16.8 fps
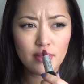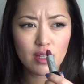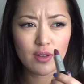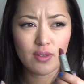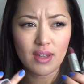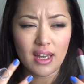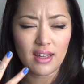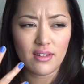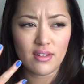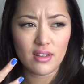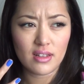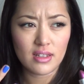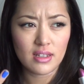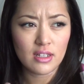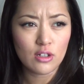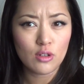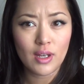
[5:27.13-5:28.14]
You know, that
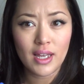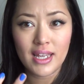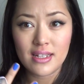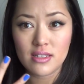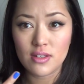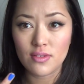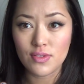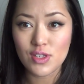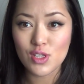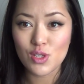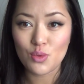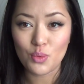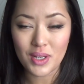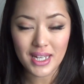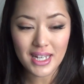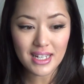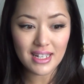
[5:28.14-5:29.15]
little hint of
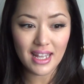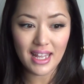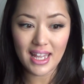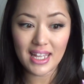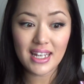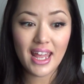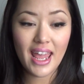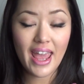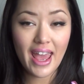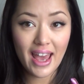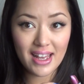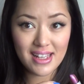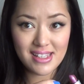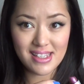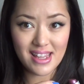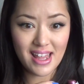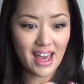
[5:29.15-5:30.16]
sweet? It
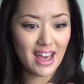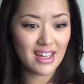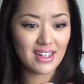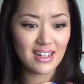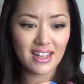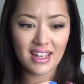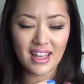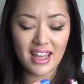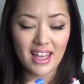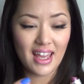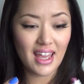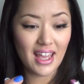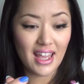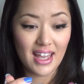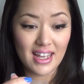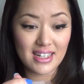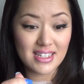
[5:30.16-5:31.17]
has that,
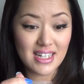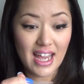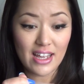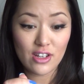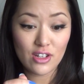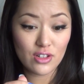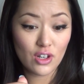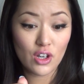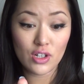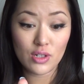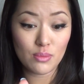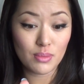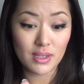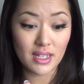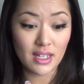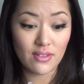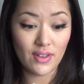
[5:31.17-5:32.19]
and I couldn't
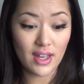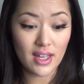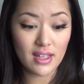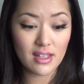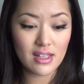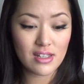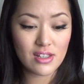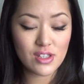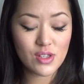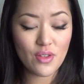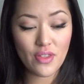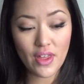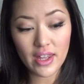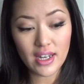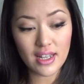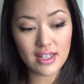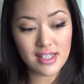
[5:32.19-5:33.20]
believe it. So
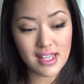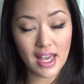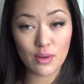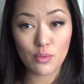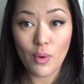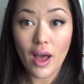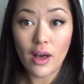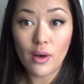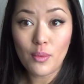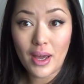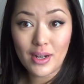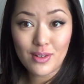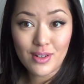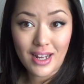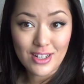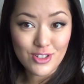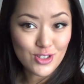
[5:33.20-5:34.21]
then I said, well, why
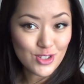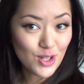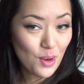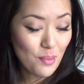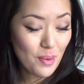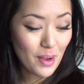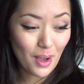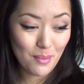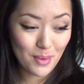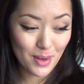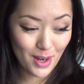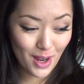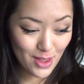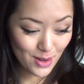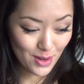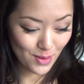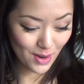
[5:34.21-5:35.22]
don't I just go pick up
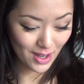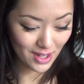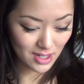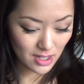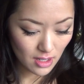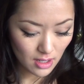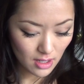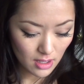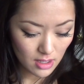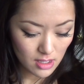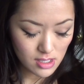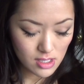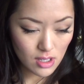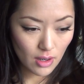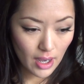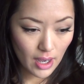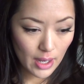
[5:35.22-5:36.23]
another one?
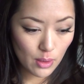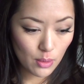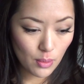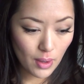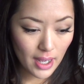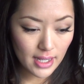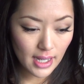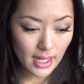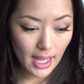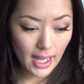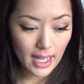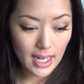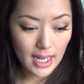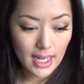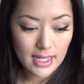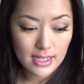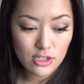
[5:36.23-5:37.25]
So I went
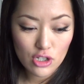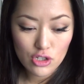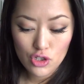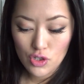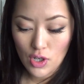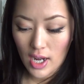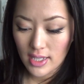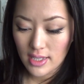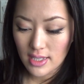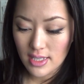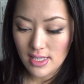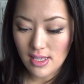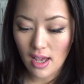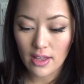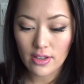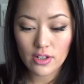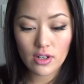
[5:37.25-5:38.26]
and tried this
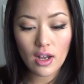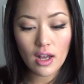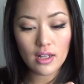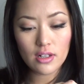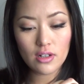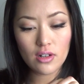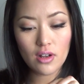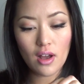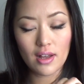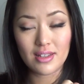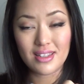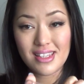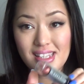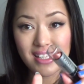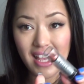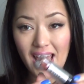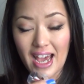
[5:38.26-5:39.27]
other color called
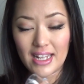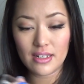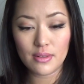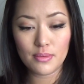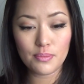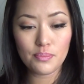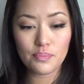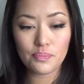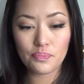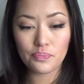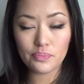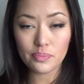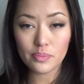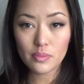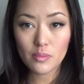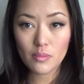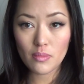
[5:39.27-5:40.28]
Satin,
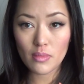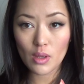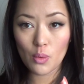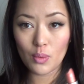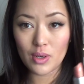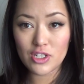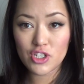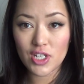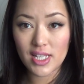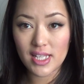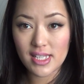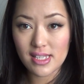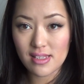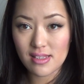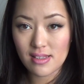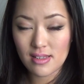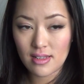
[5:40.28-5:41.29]
which
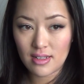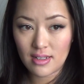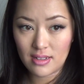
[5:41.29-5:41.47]
is